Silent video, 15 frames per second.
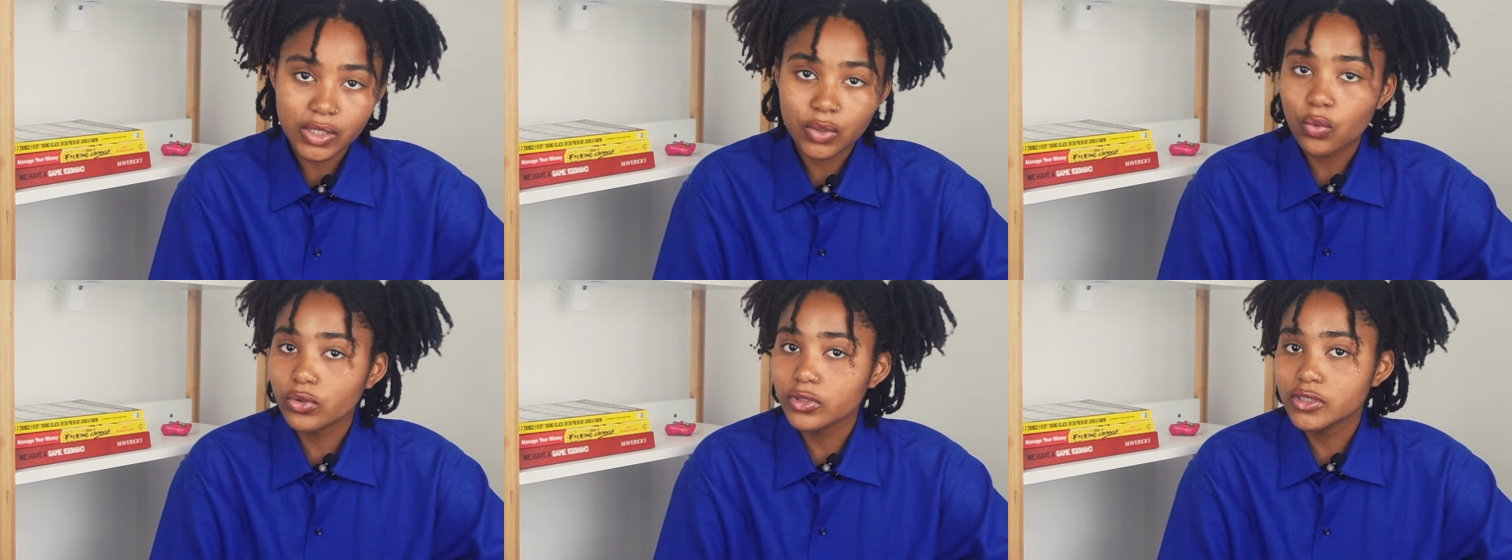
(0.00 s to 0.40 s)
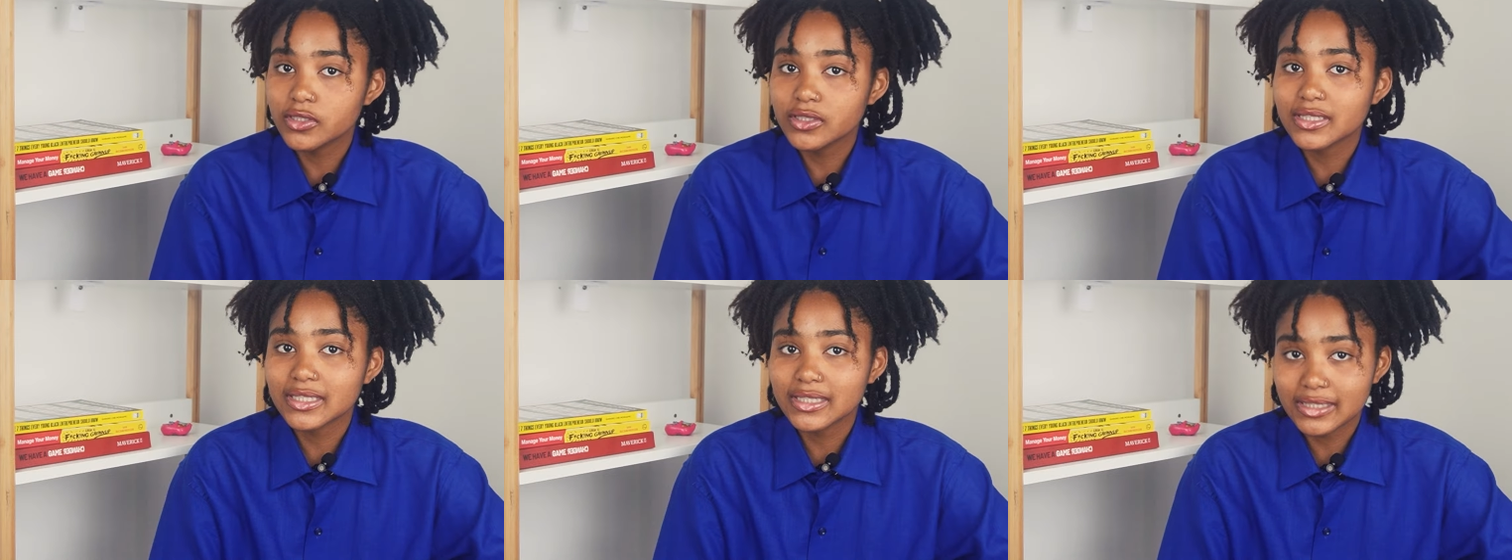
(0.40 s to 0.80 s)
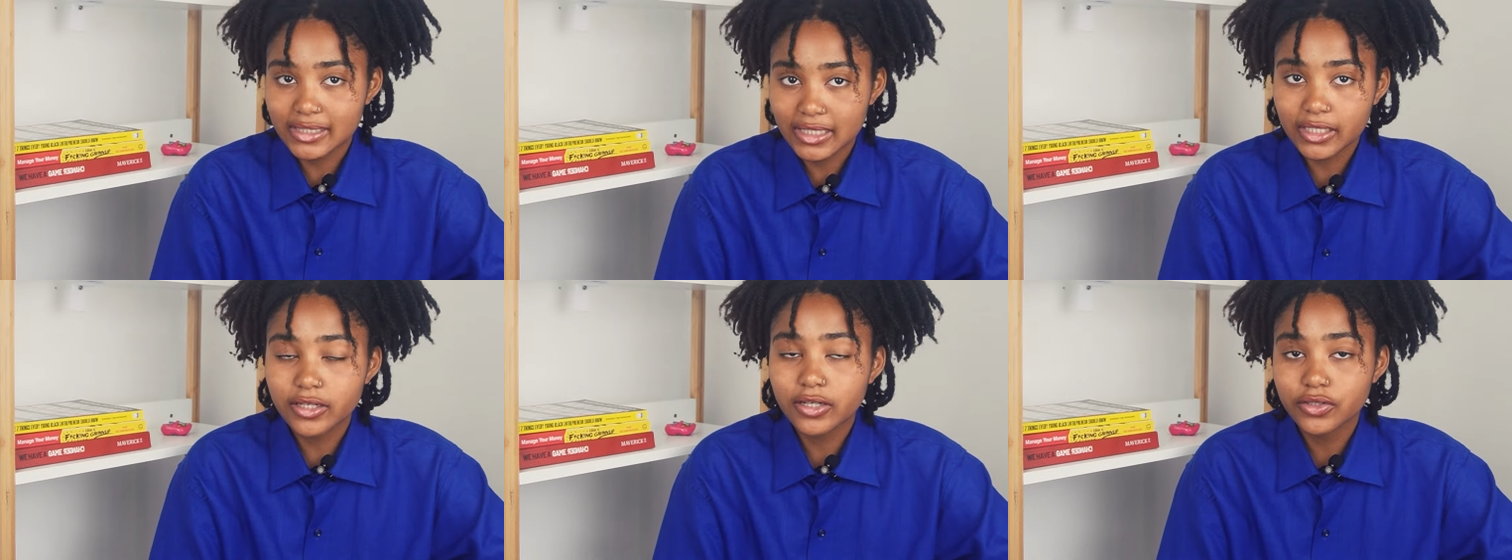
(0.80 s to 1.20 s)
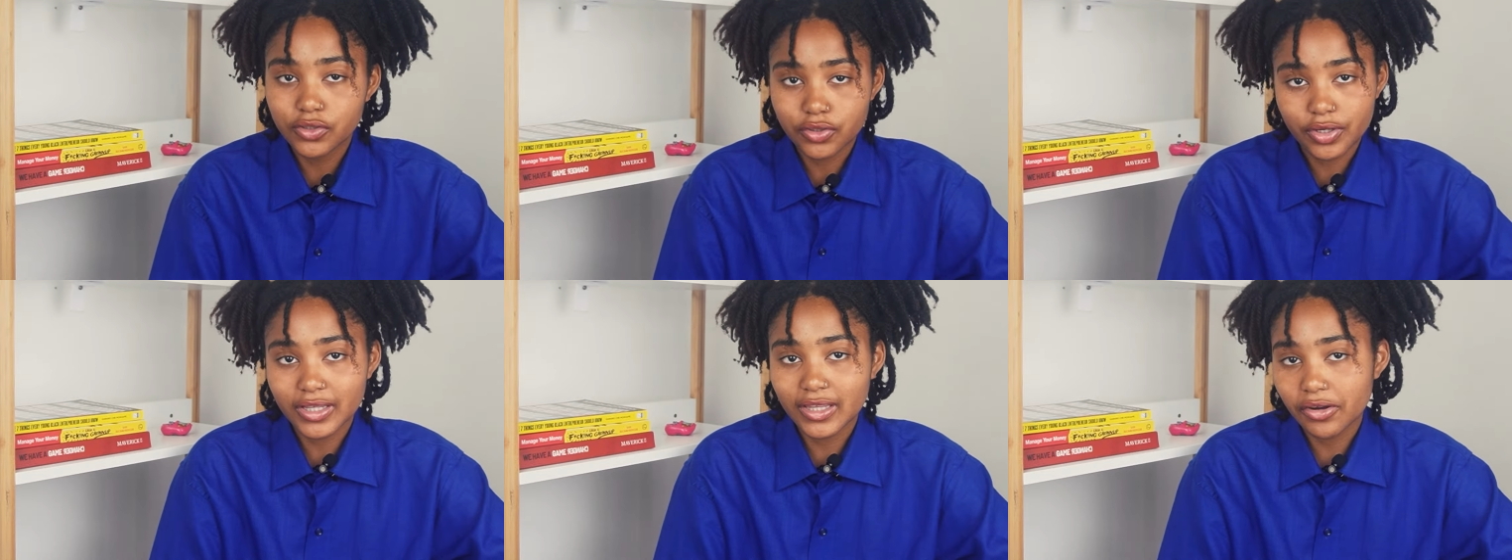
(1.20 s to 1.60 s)
in order to succeed
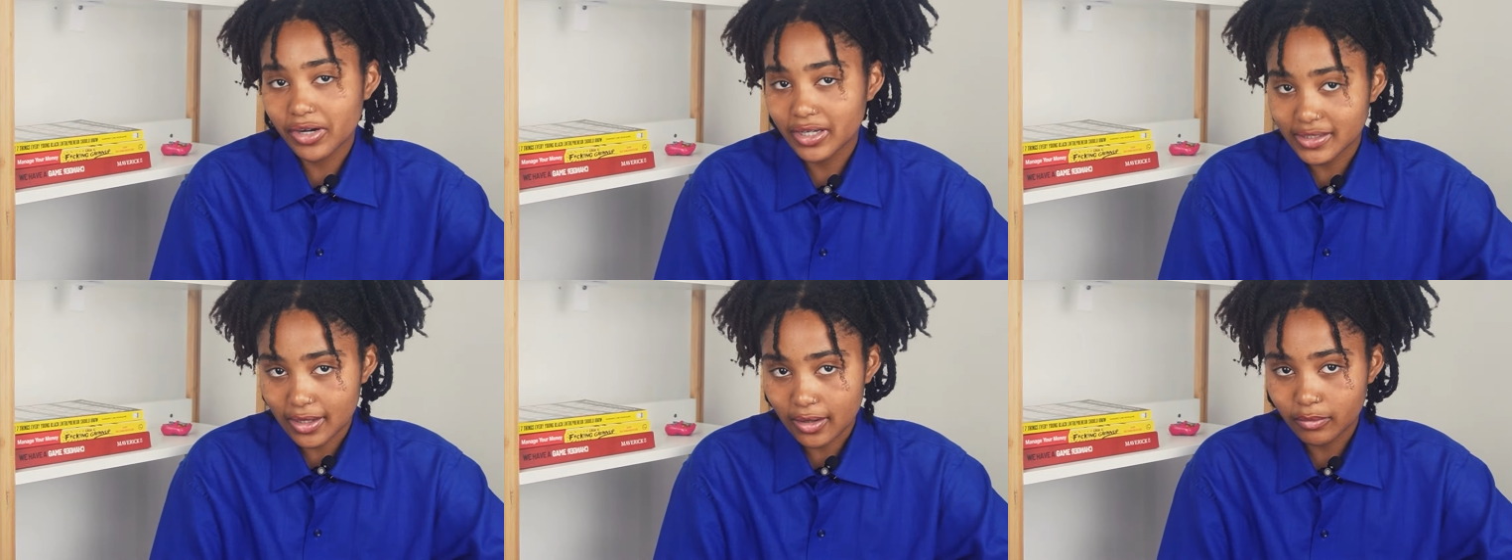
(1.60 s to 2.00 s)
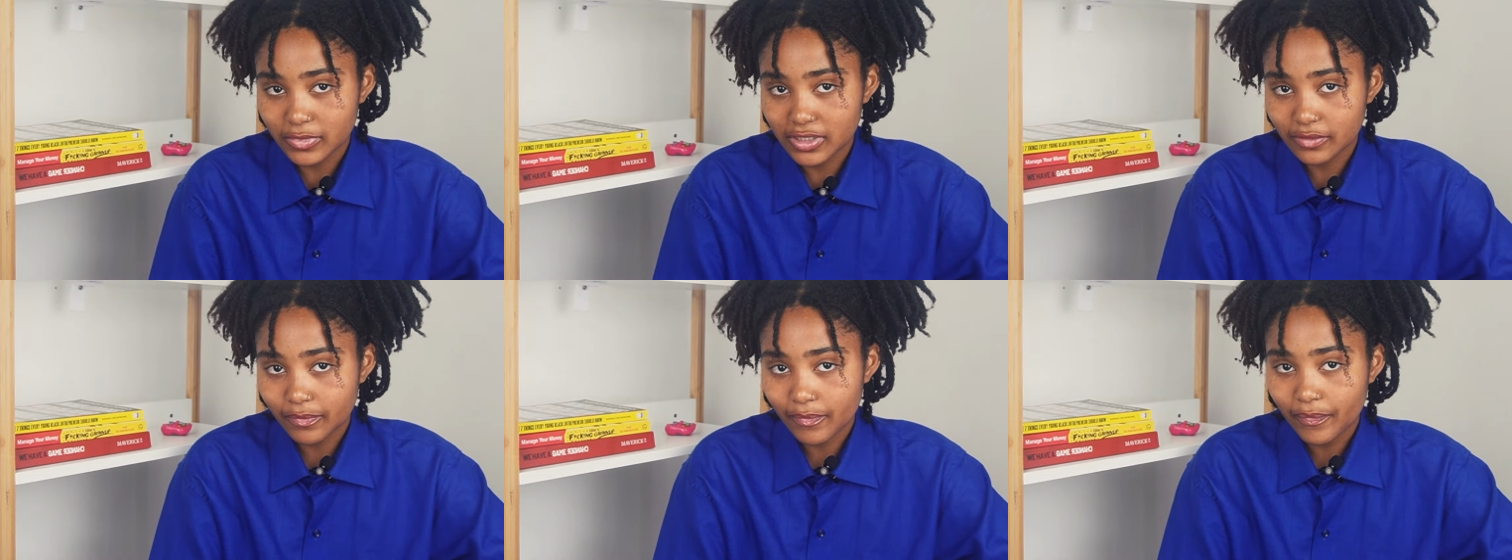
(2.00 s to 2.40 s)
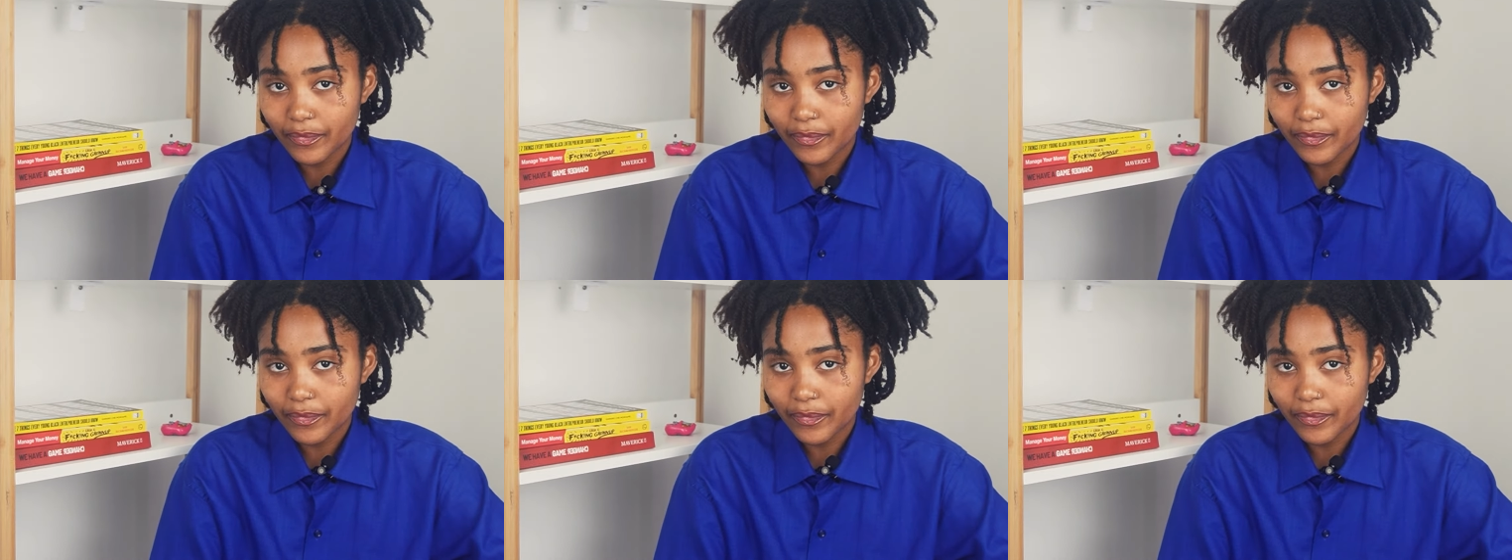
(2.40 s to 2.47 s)
during their exams.